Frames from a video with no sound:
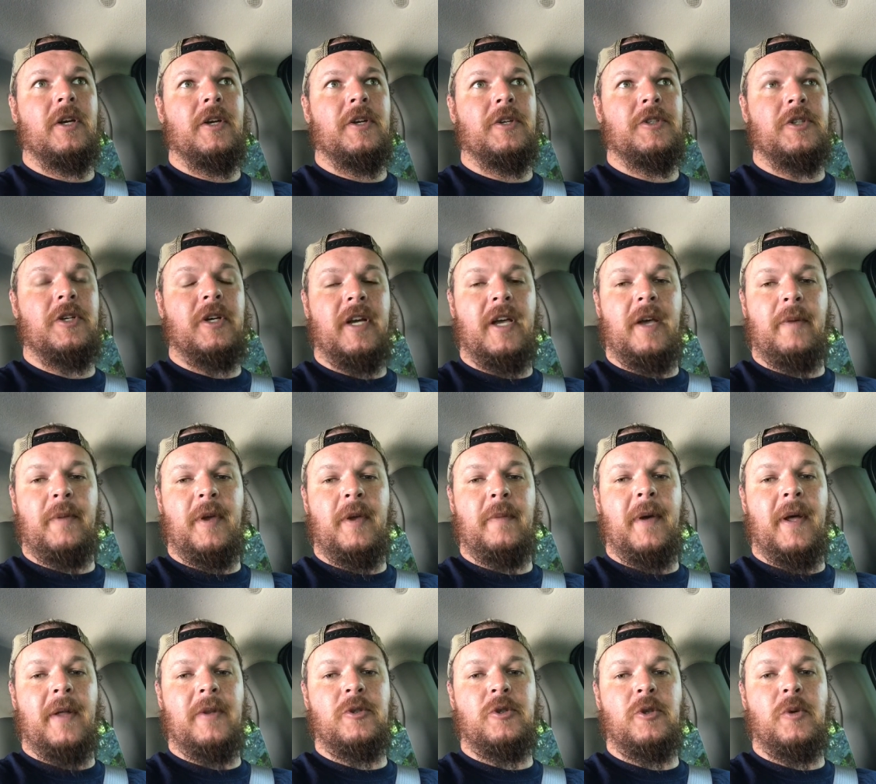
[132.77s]
should get me
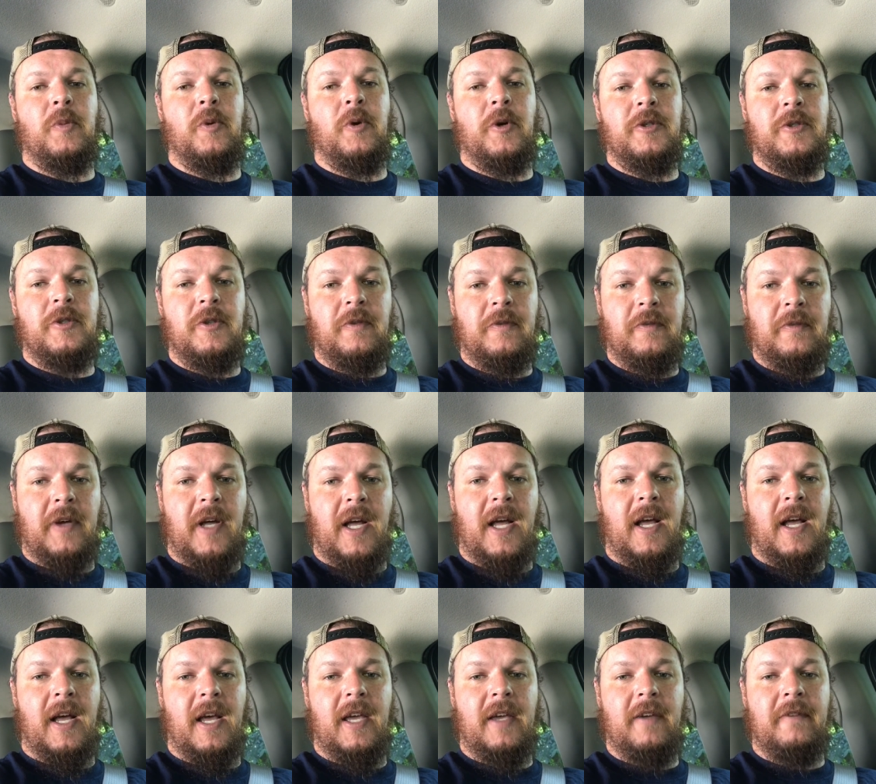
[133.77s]
about
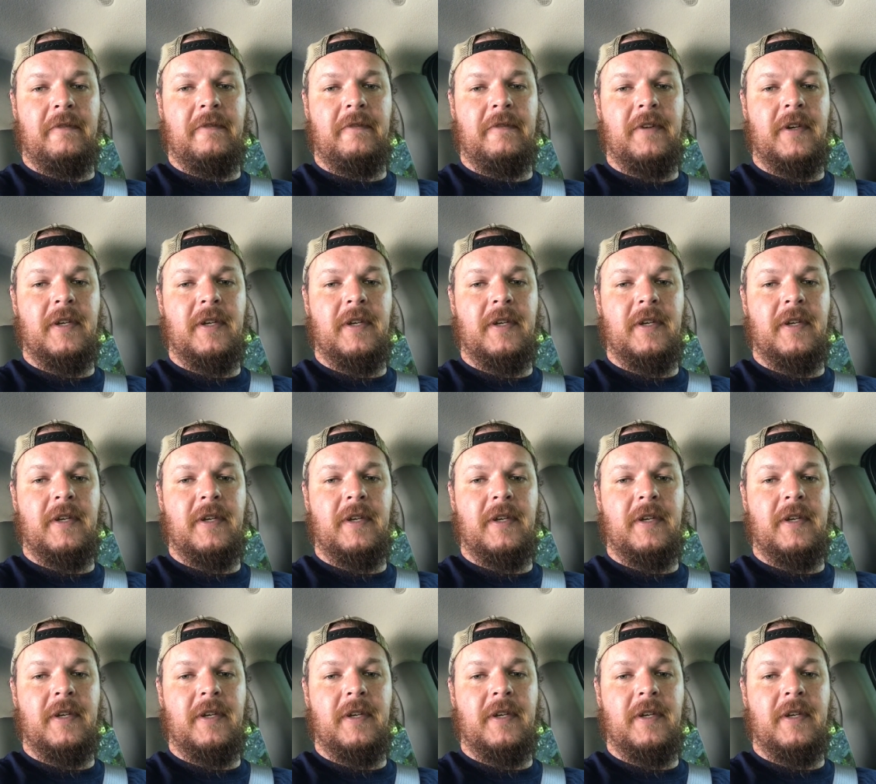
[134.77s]
2.25